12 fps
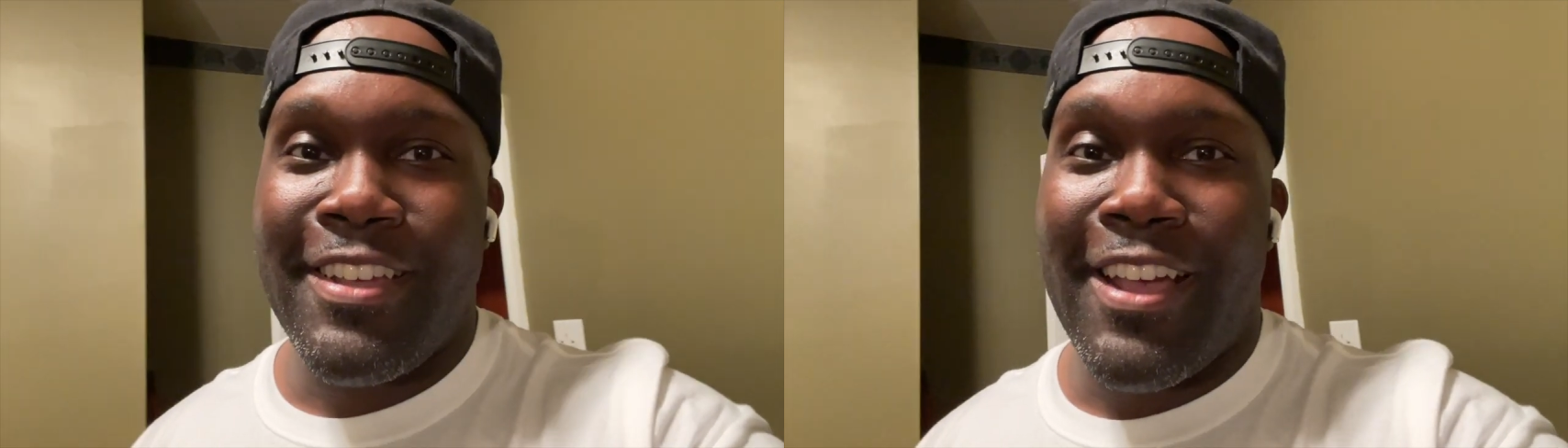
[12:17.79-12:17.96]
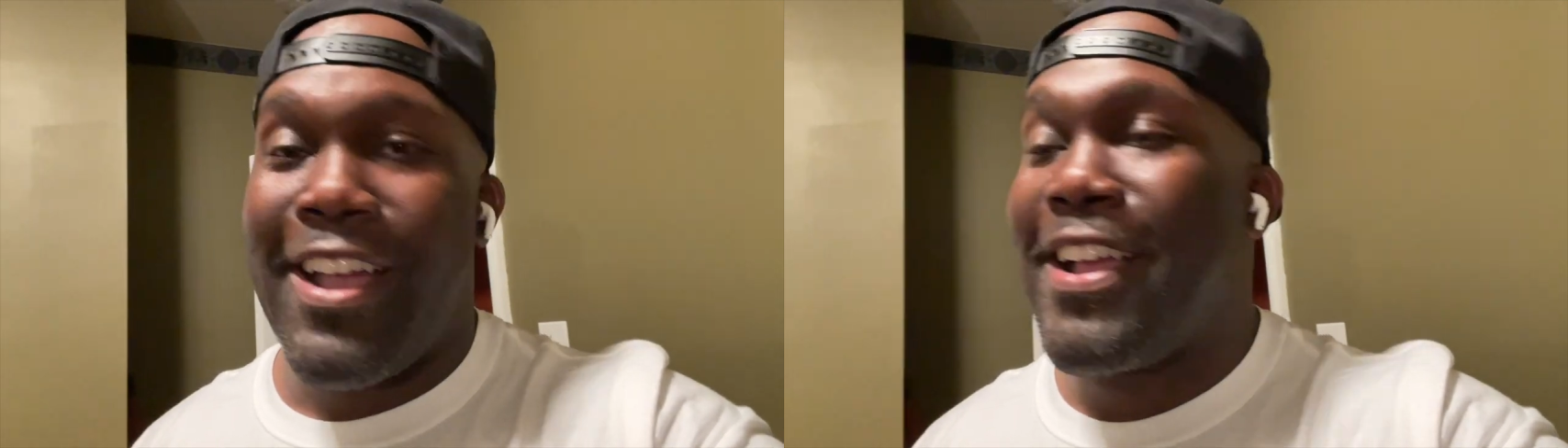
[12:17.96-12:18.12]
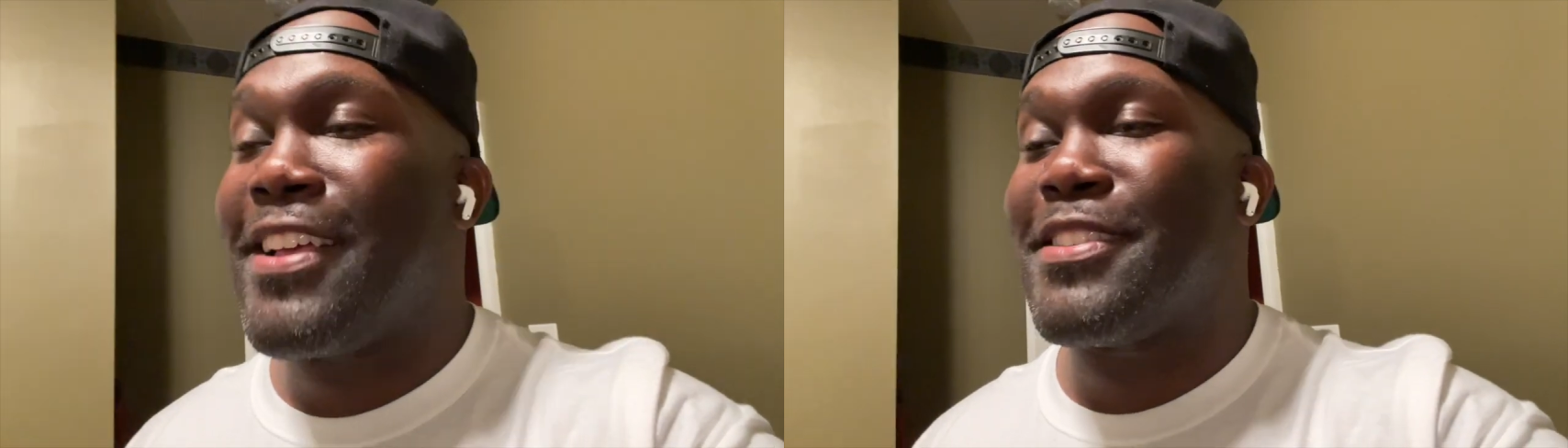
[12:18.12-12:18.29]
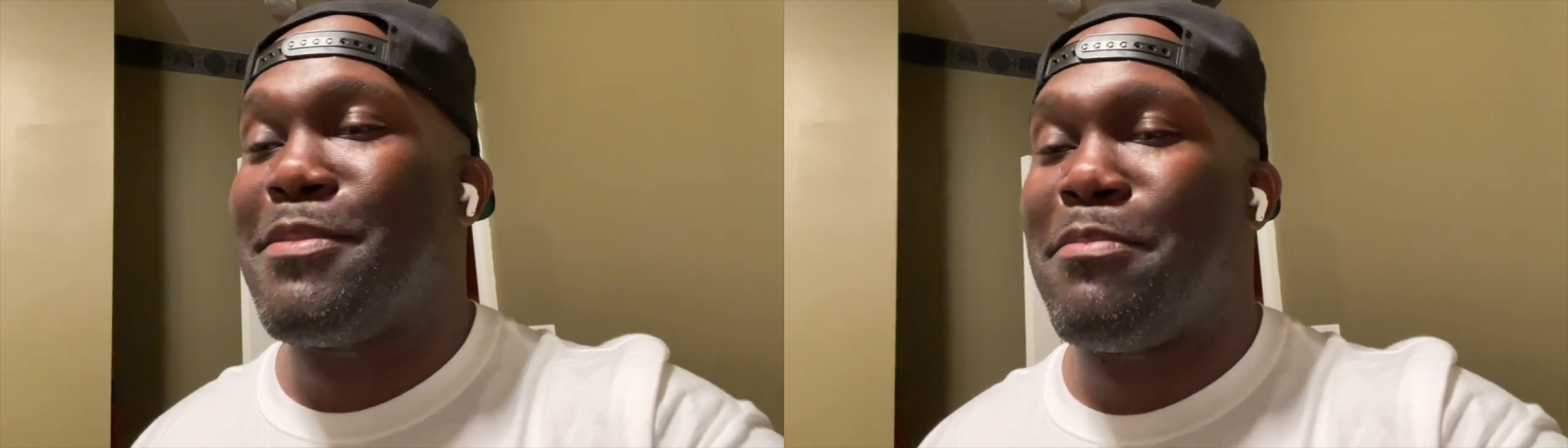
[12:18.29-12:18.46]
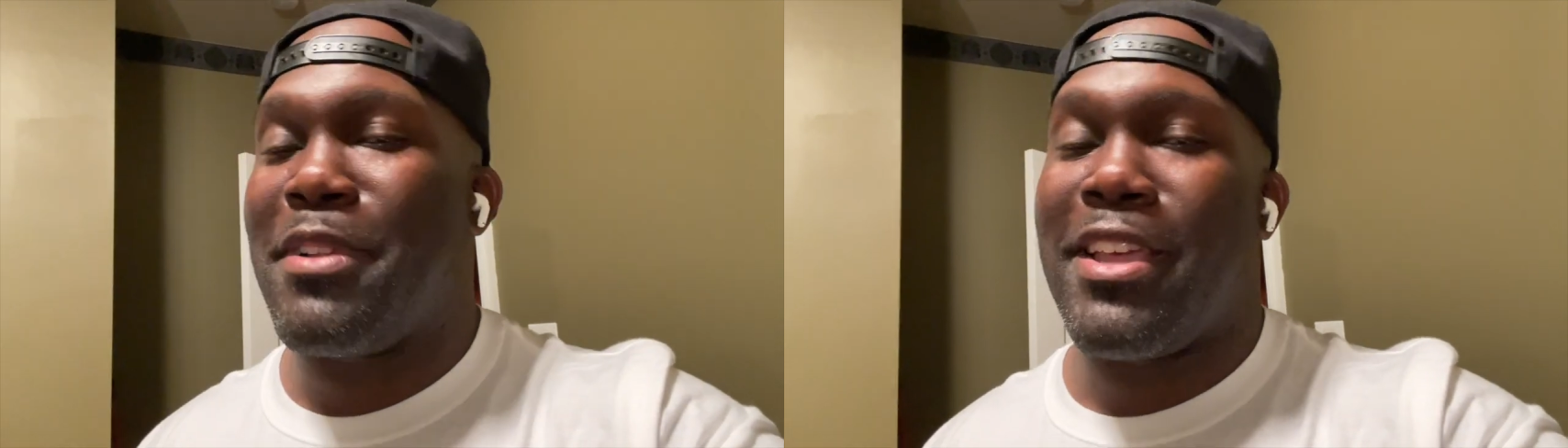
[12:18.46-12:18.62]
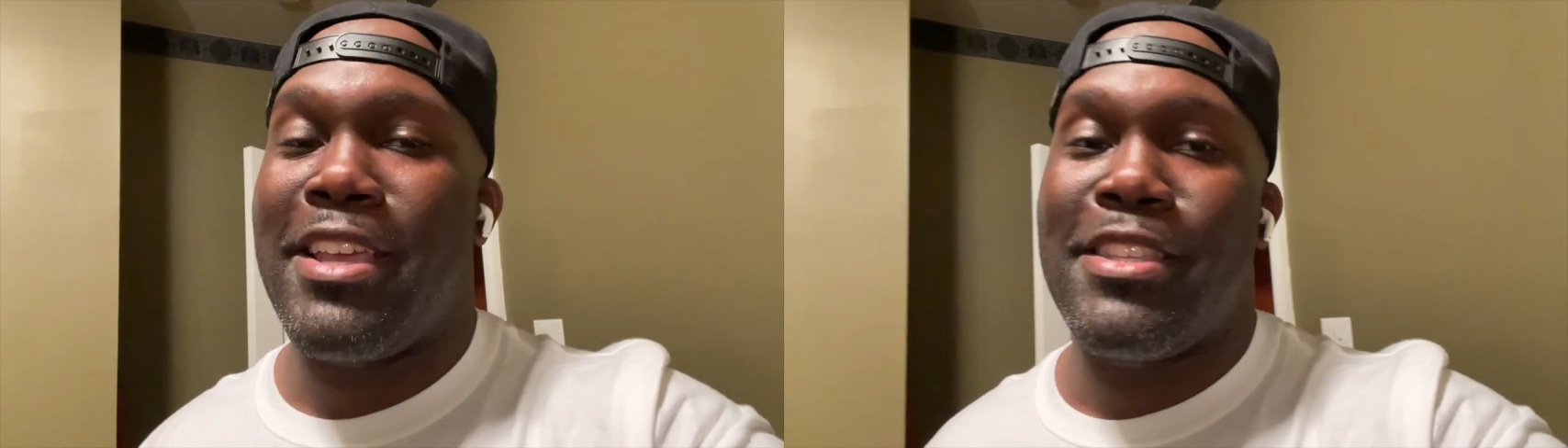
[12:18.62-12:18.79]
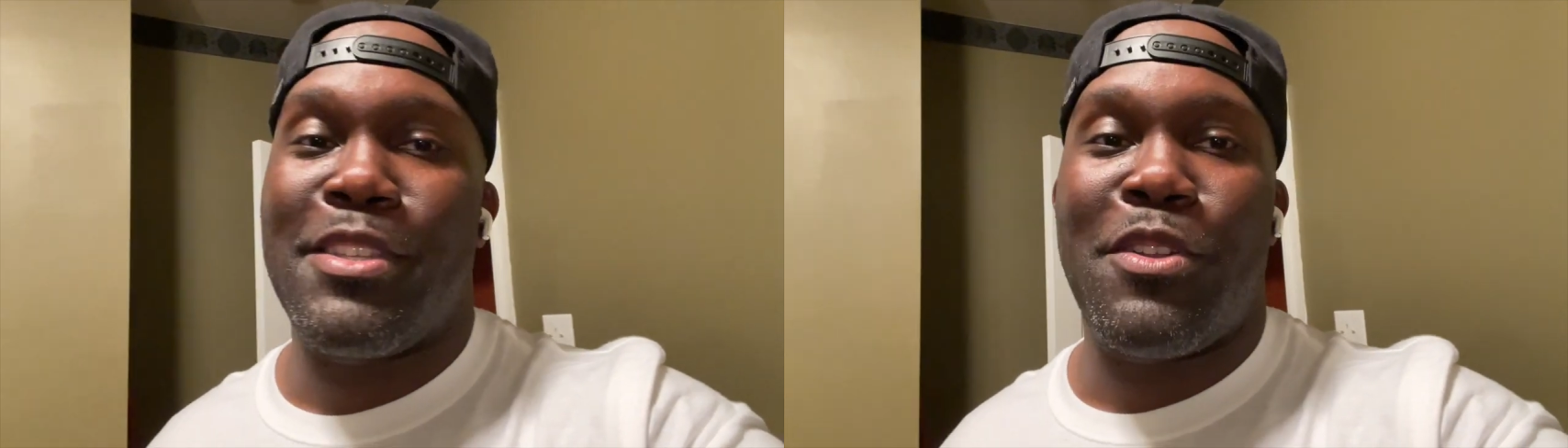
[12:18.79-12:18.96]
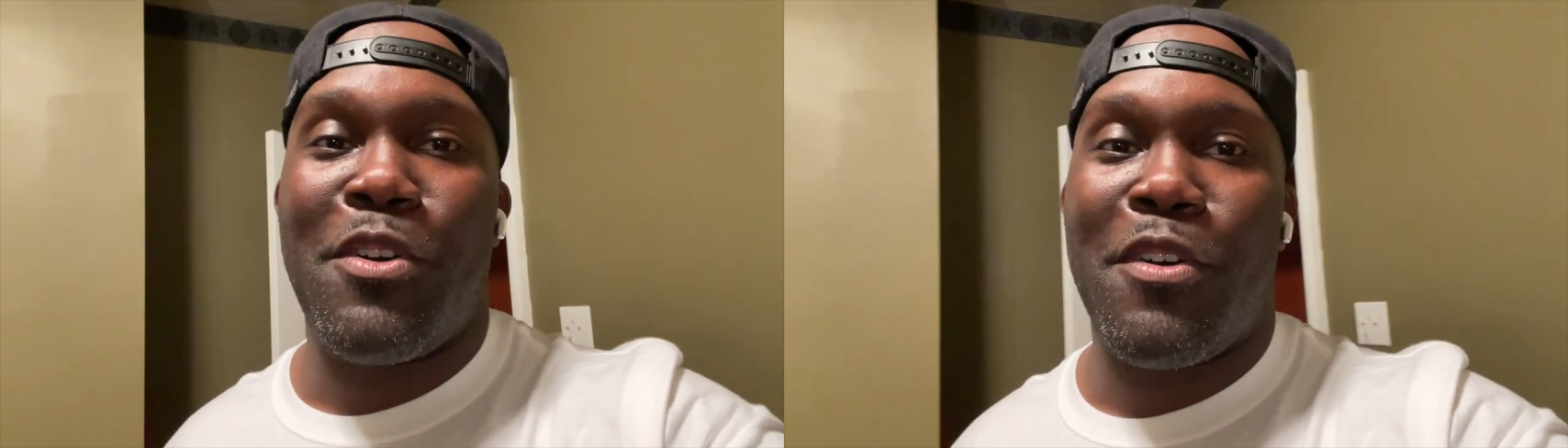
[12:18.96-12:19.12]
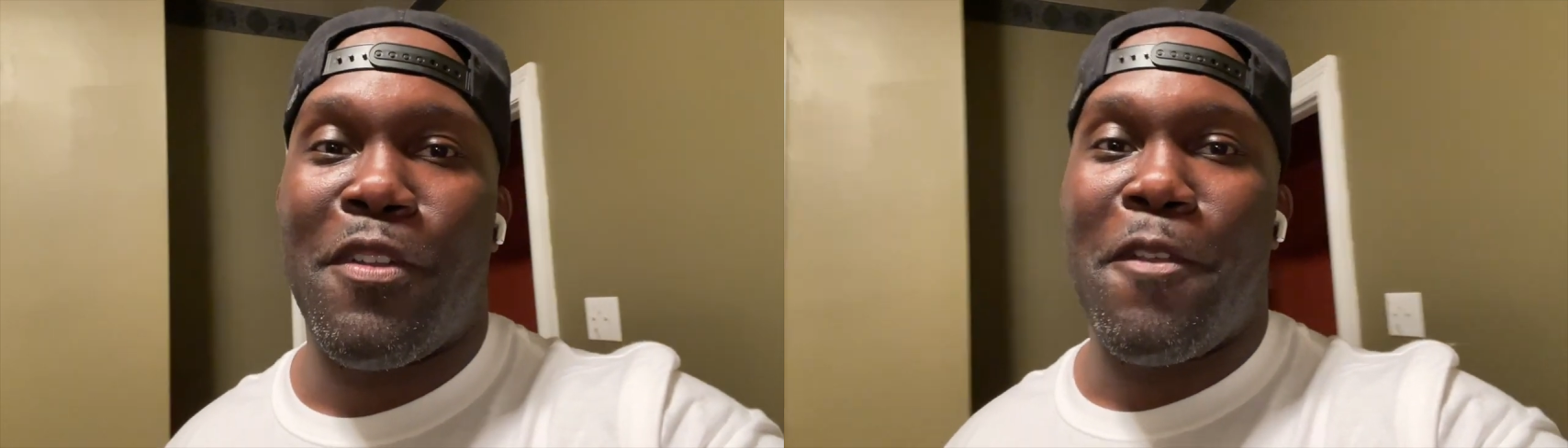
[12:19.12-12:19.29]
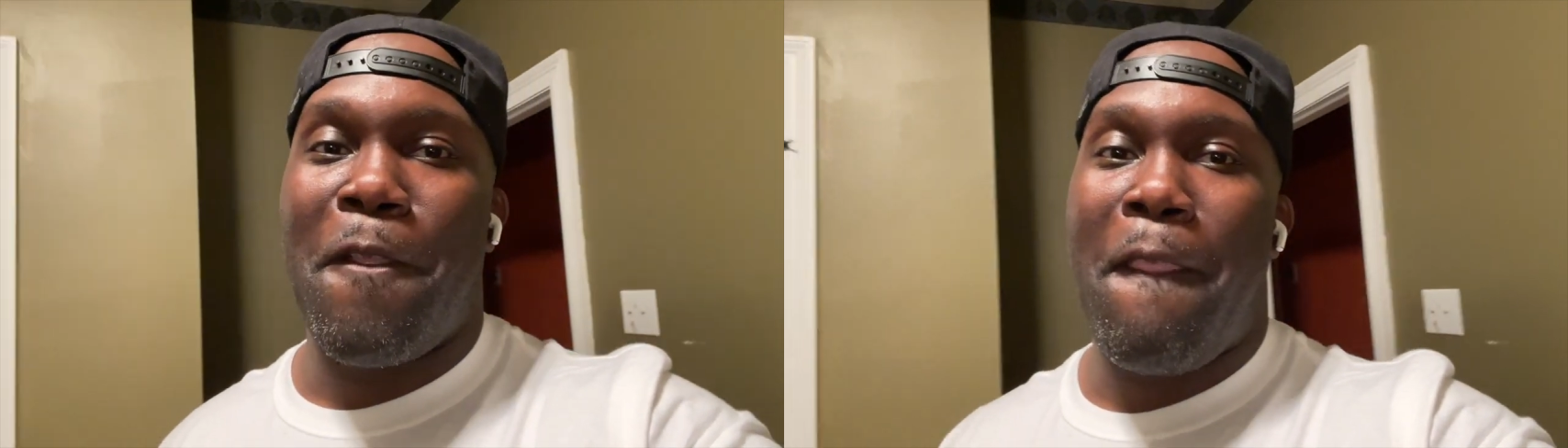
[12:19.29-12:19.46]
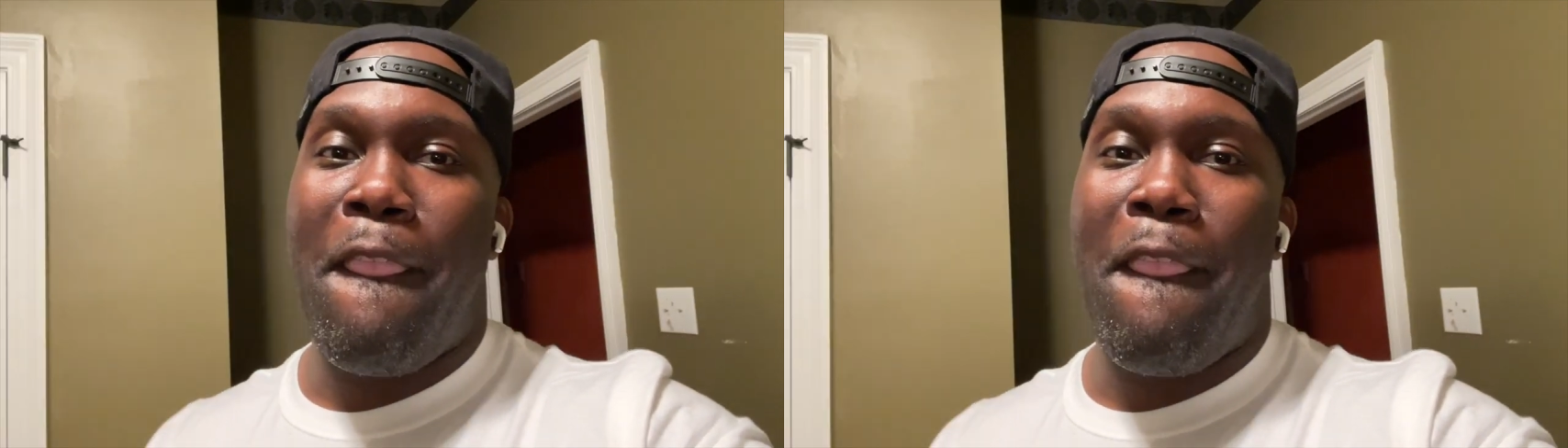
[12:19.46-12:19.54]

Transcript: I got some plans in order.